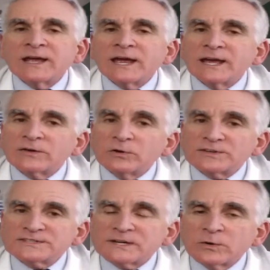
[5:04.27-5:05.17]
And
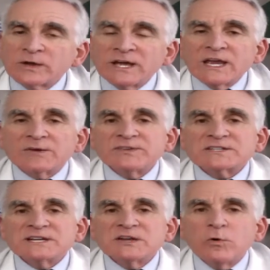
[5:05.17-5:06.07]
also, if
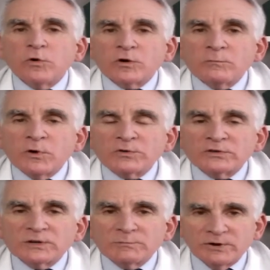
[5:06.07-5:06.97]
there's any
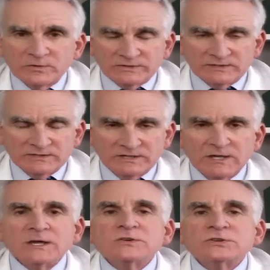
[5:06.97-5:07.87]
hormonal component
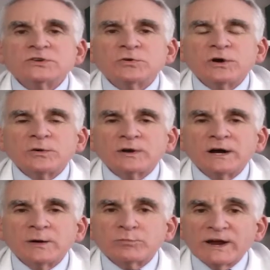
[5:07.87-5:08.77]
to
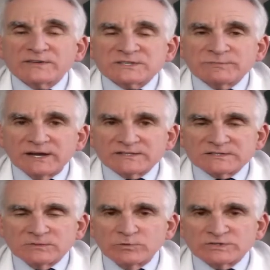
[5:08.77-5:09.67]
your brown
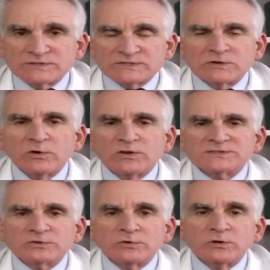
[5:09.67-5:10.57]
spots, which is
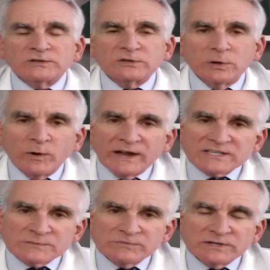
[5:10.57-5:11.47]
also called
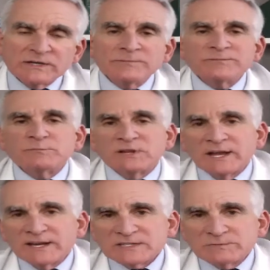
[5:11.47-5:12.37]
cloasma,
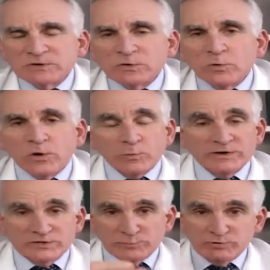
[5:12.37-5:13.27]
melasma, or
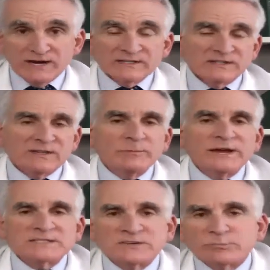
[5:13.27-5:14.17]
when you're pregnant, the
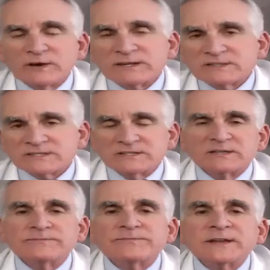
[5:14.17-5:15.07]
mask of pregnancy.
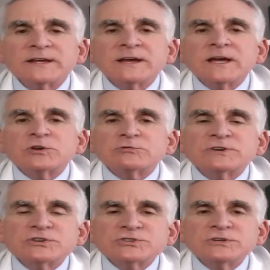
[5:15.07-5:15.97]

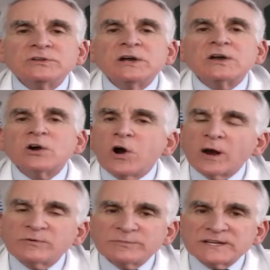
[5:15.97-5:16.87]
Traditional
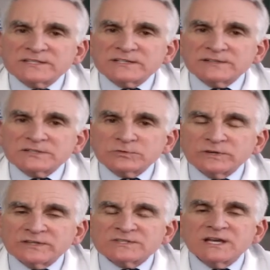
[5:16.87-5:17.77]
carbon-based
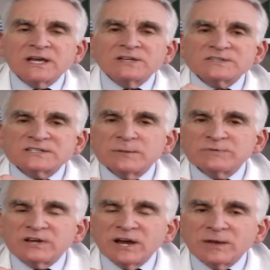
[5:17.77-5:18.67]
sunscreens
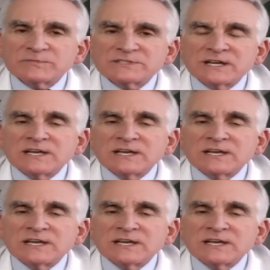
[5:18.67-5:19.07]
sometimes